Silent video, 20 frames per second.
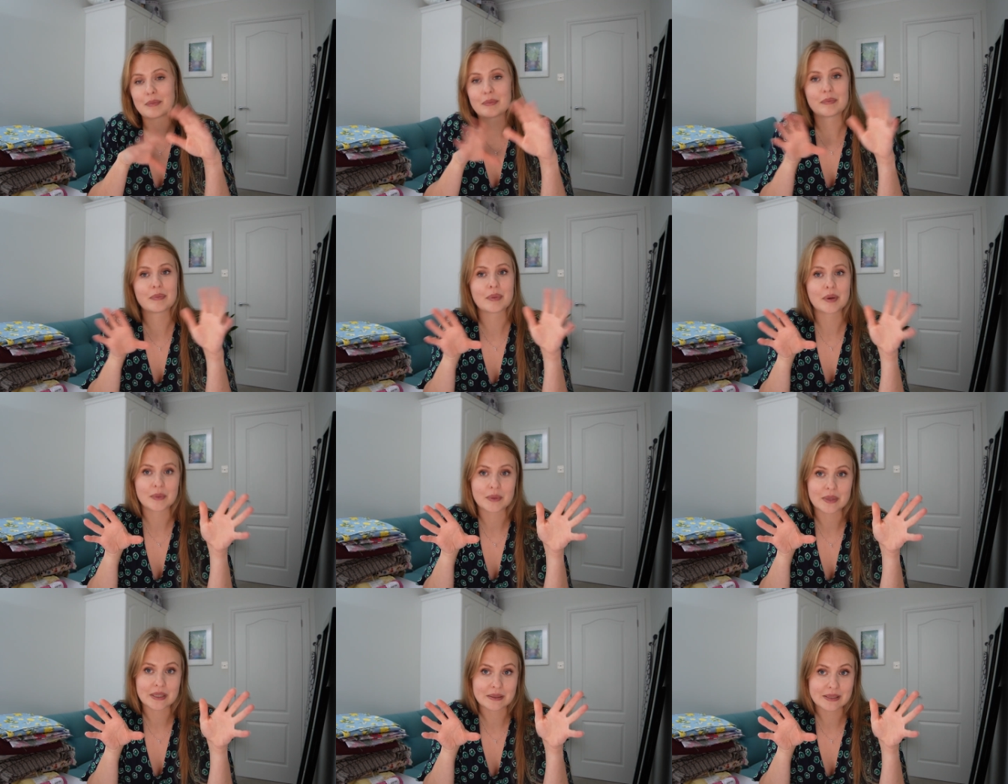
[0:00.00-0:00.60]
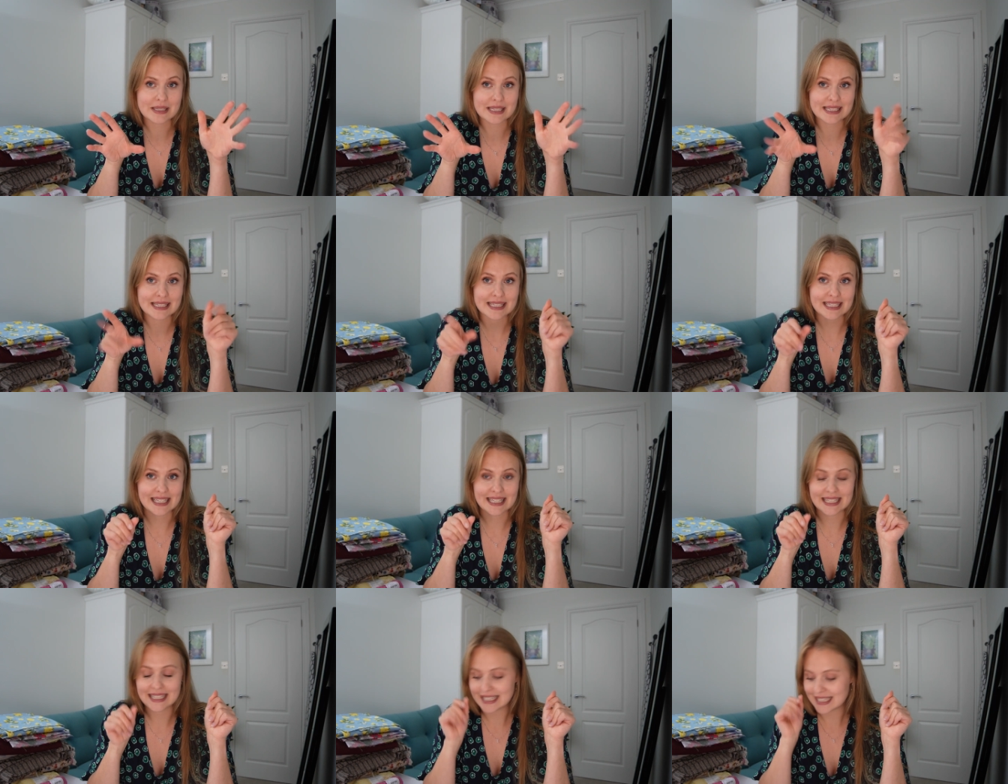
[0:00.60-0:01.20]
But we'll
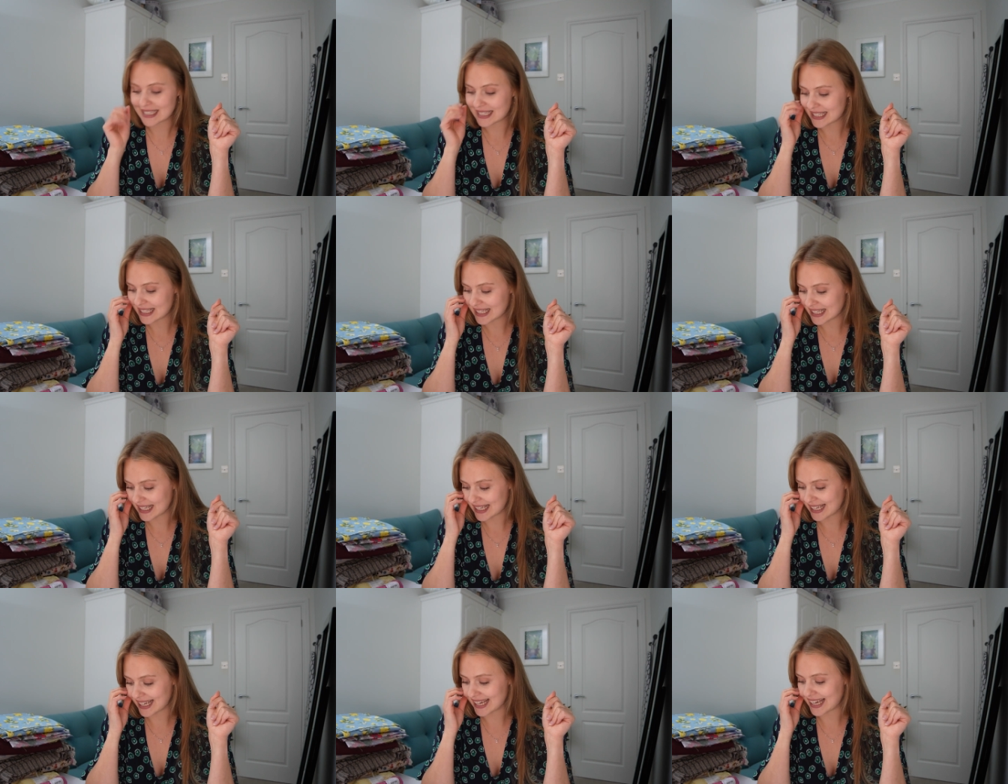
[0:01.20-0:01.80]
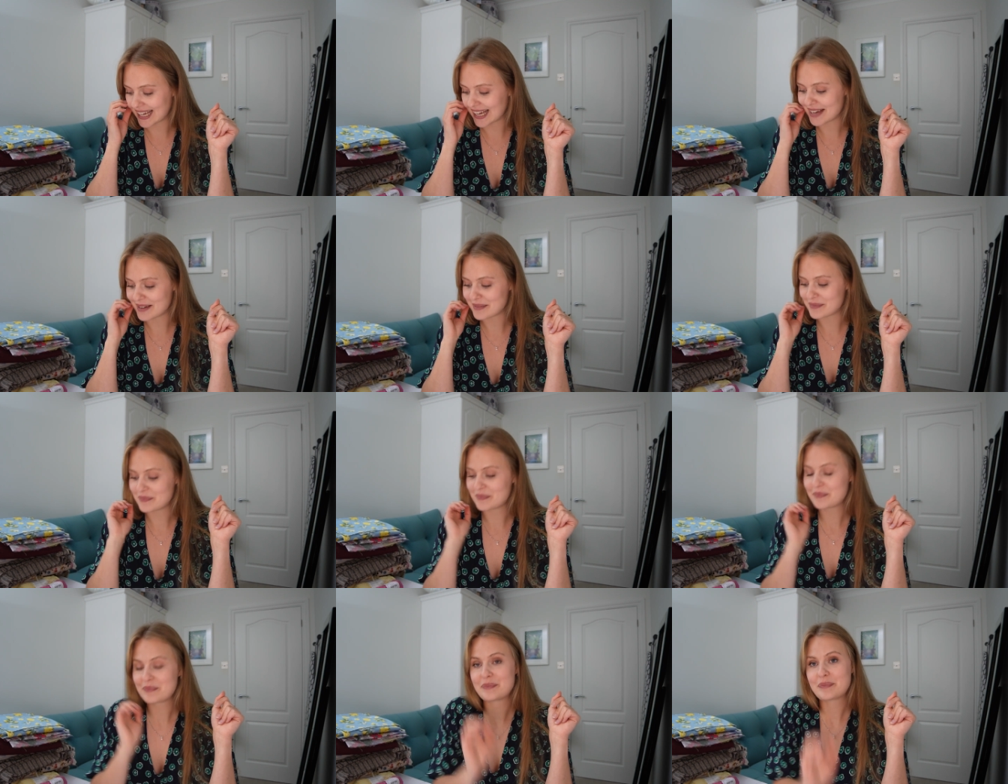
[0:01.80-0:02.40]
see. And